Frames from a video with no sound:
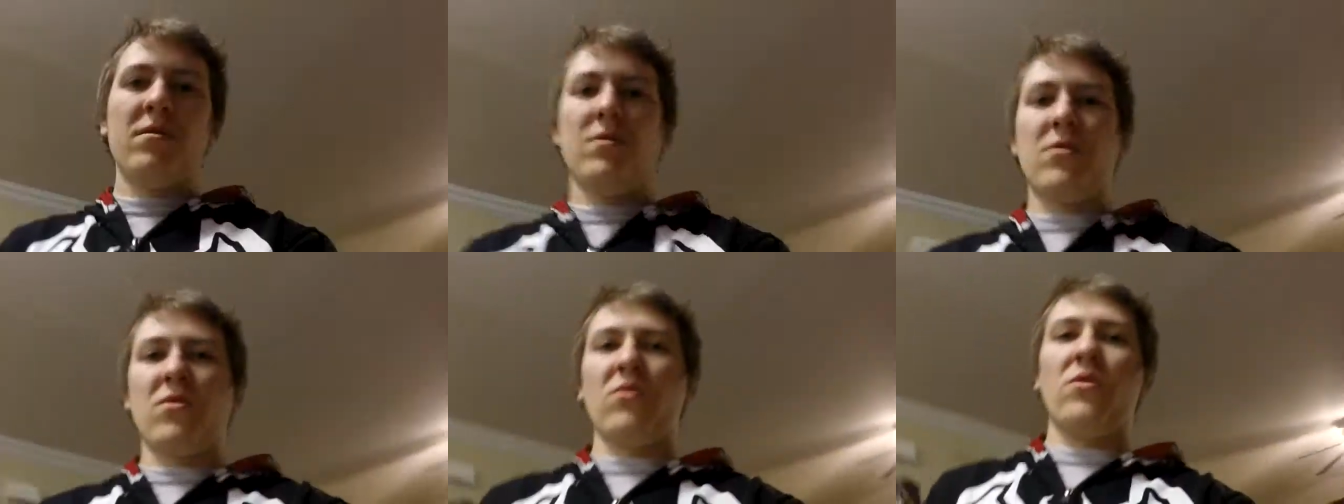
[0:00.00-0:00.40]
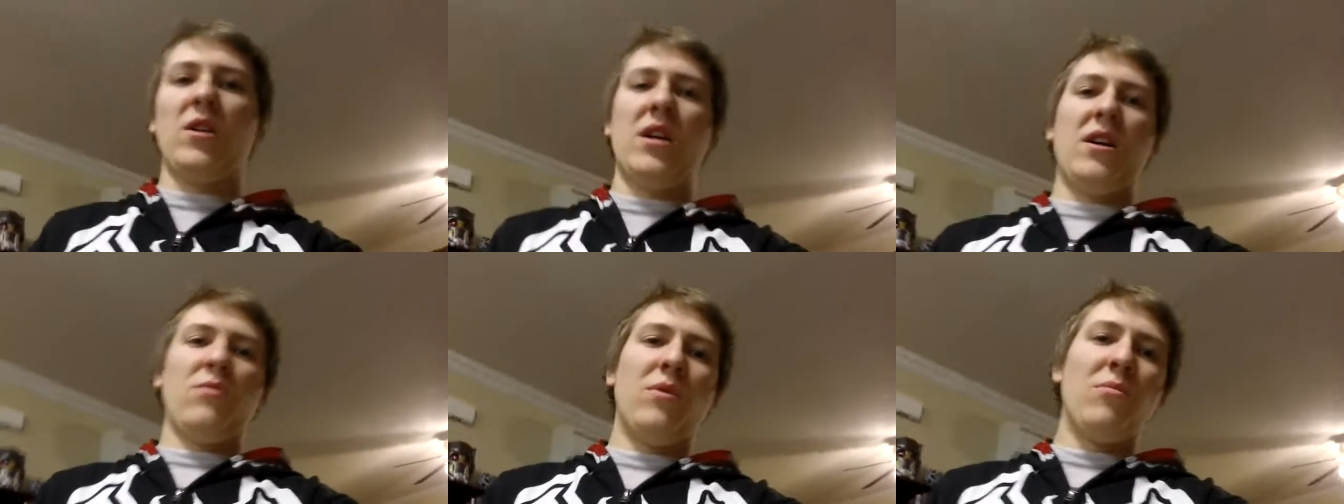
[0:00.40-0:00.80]

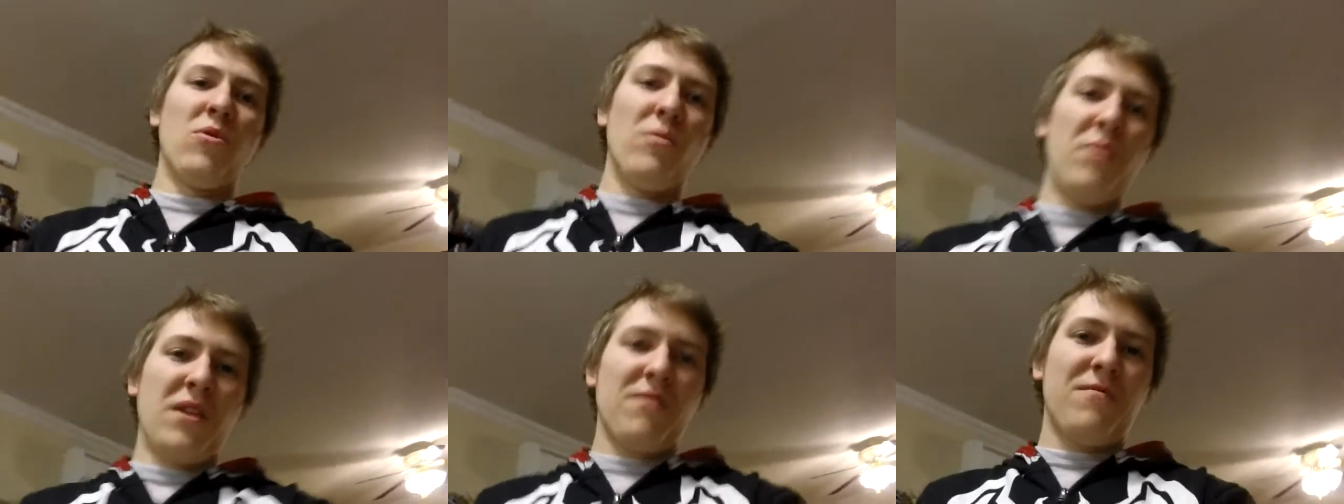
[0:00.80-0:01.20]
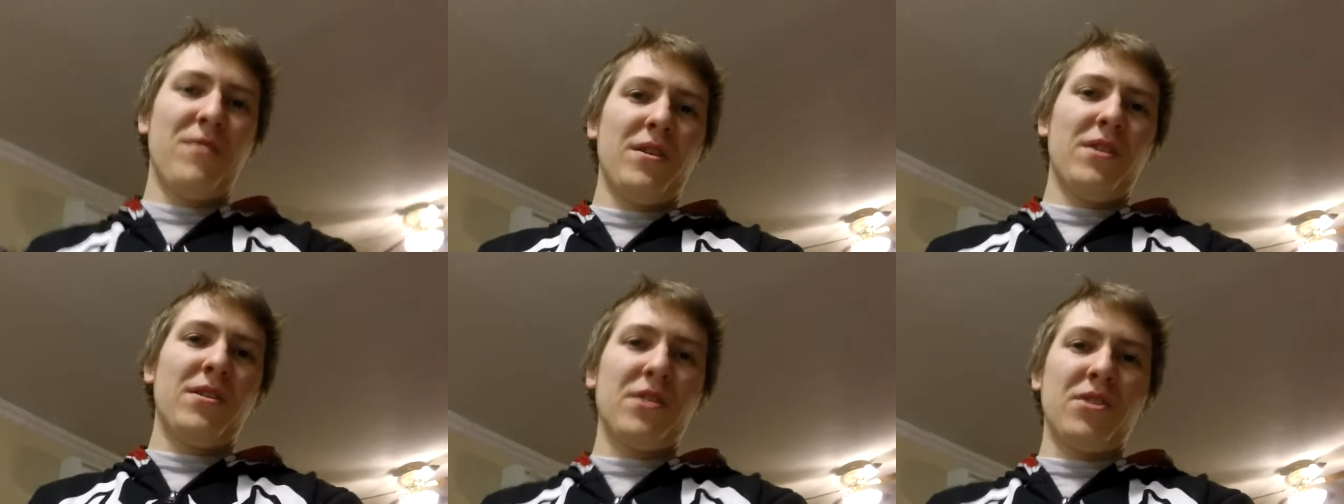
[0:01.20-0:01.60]
So one more
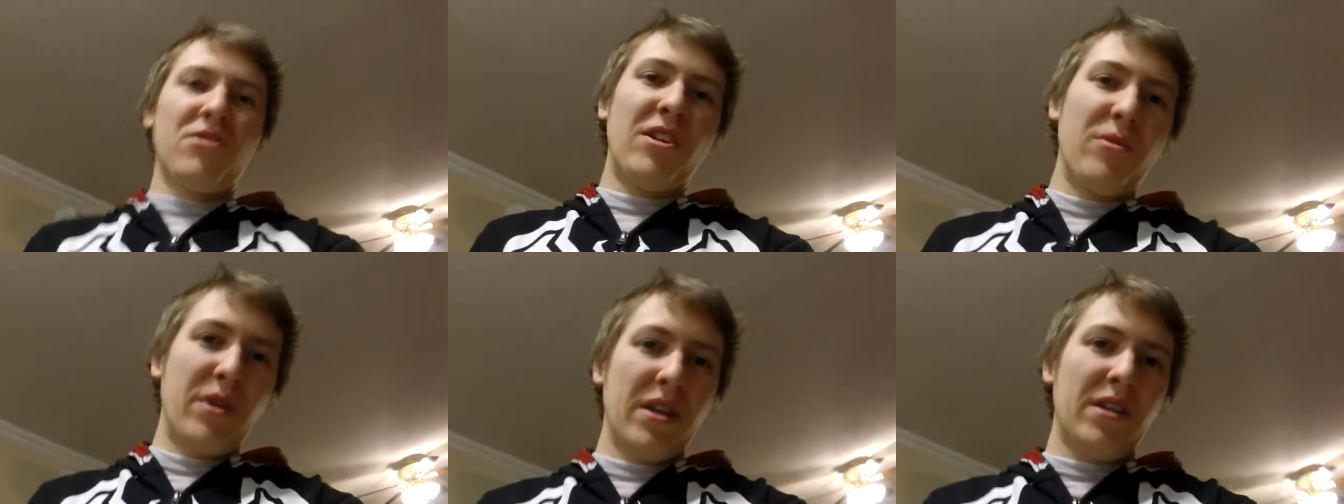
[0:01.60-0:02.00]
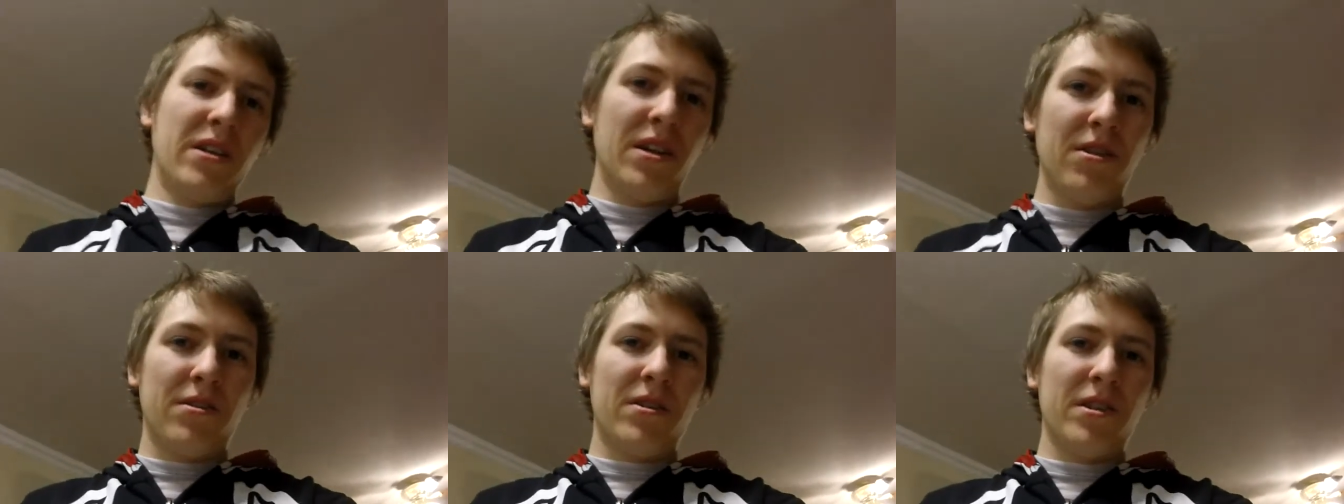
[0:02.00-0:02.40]
benefit, it's a great way to get
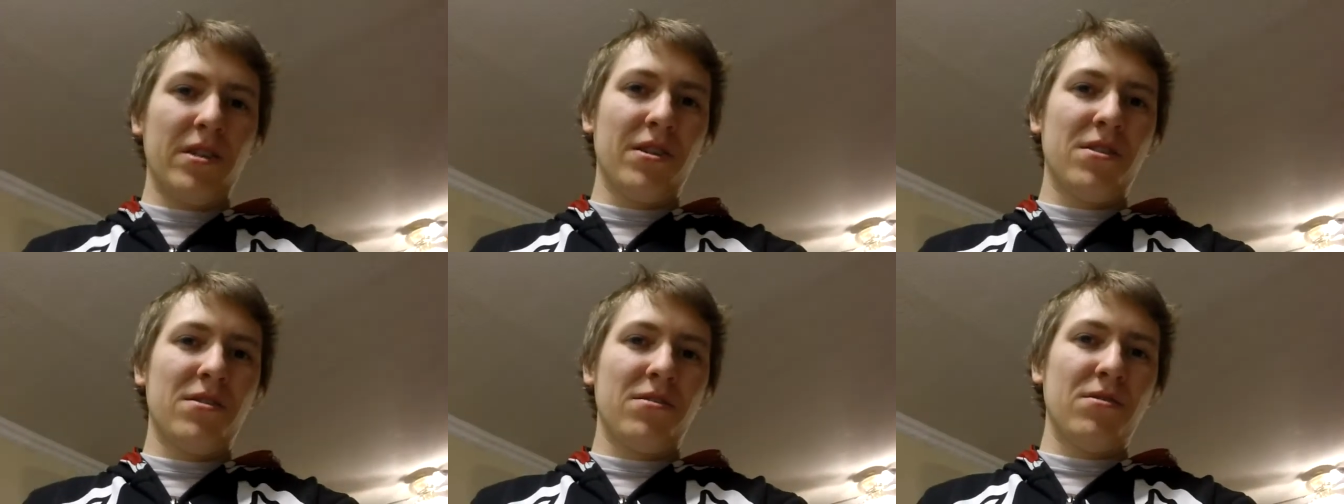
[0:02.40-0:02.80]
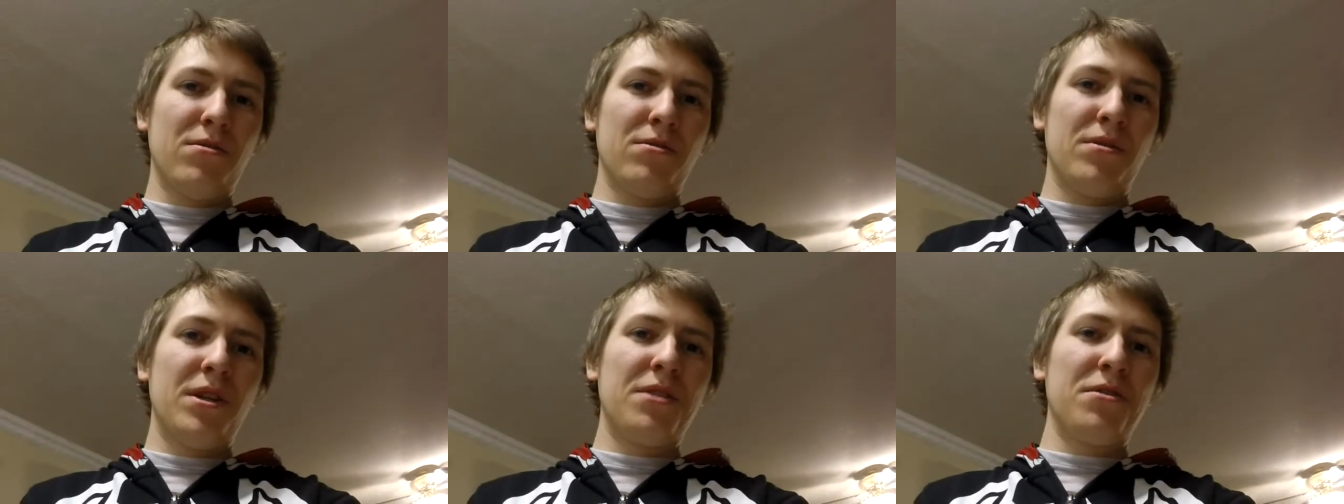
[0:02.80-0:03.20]
your kids to
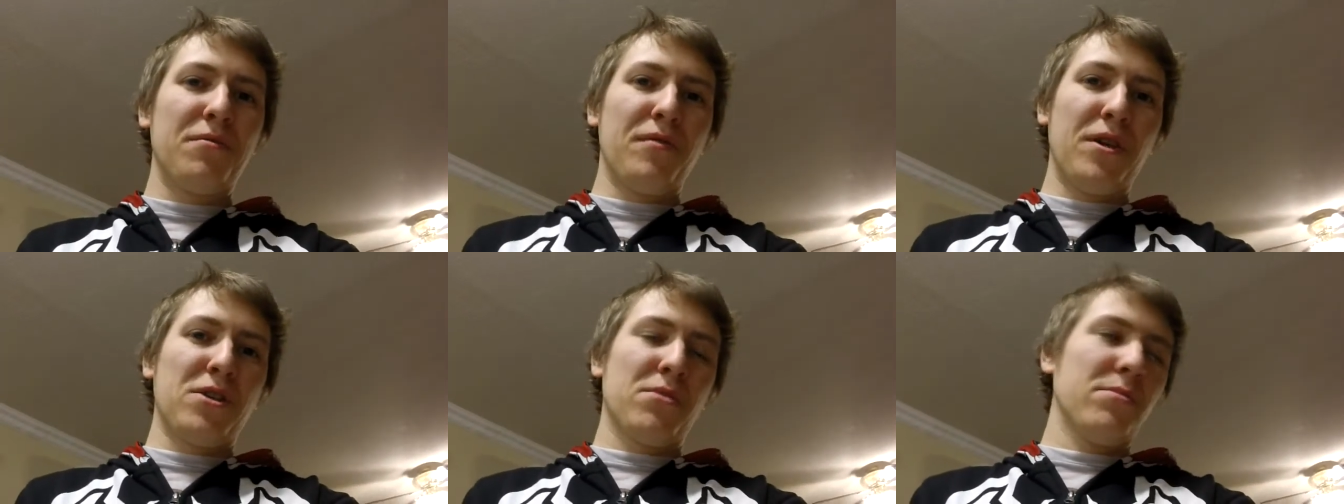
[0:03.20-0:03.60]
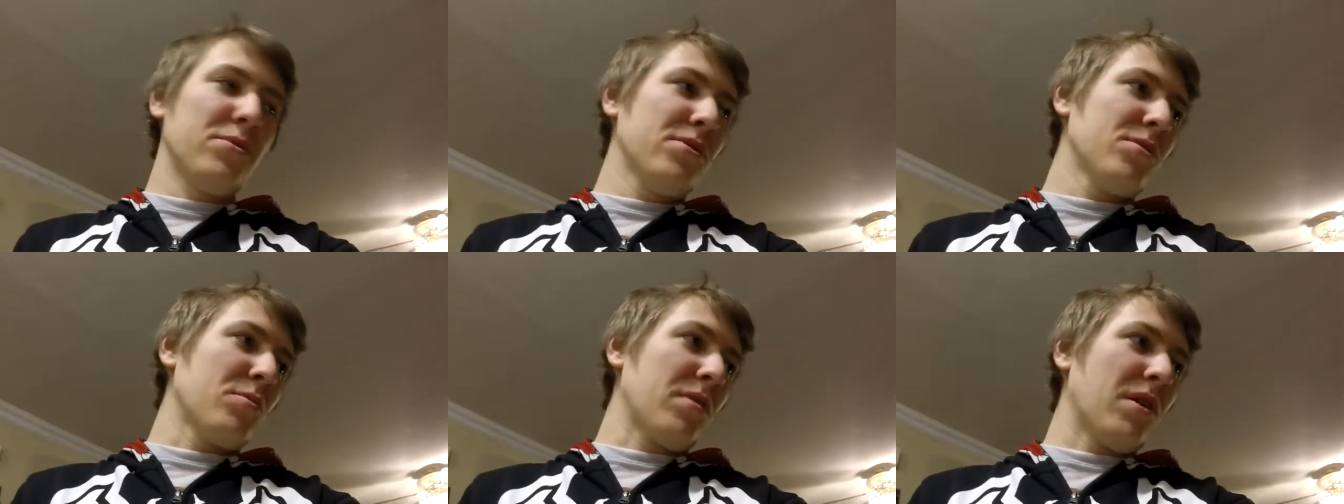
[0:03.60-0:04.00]
eat their
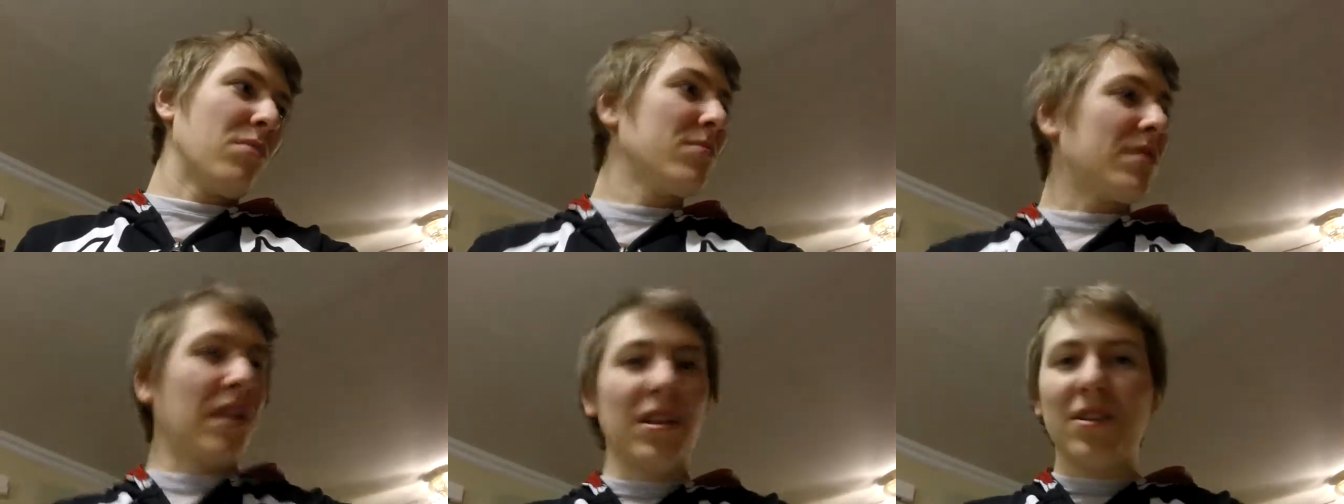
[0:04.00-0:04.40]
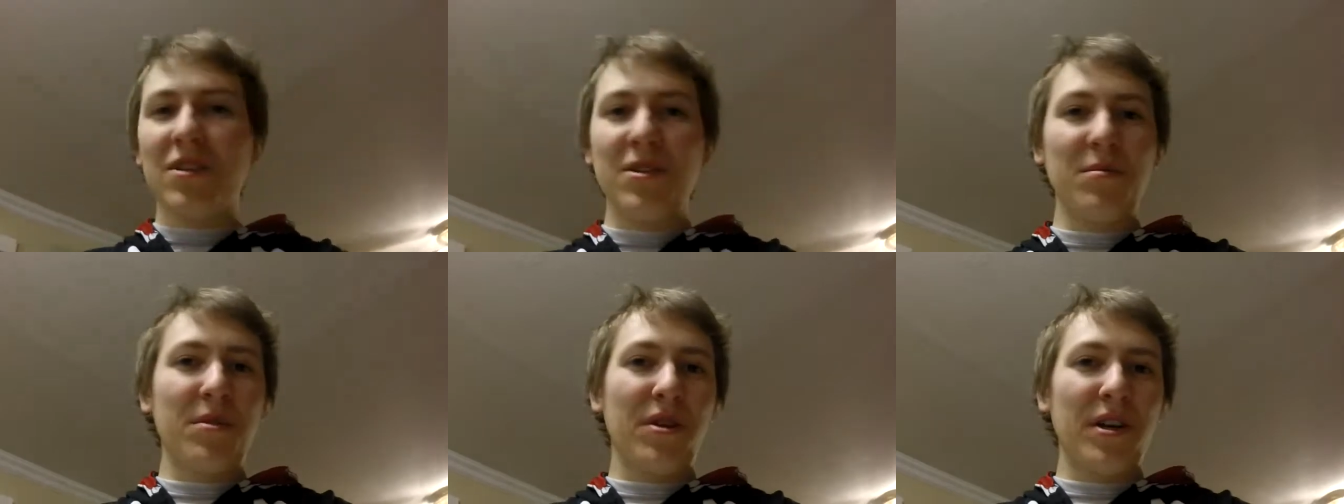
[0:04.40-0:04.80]
vegetables without telling
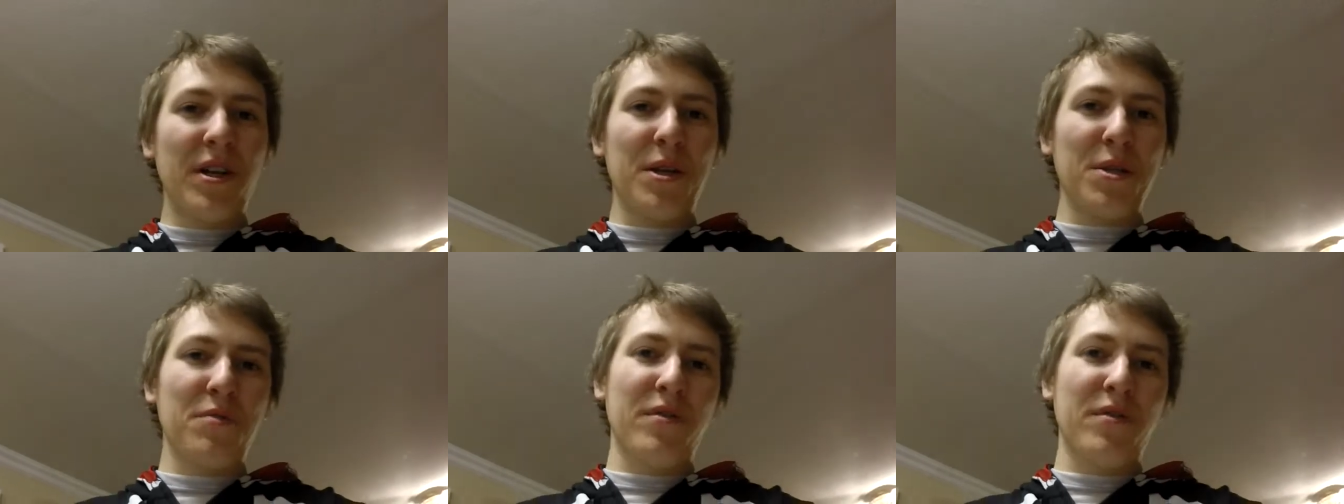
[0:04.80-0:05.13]
them they're eating their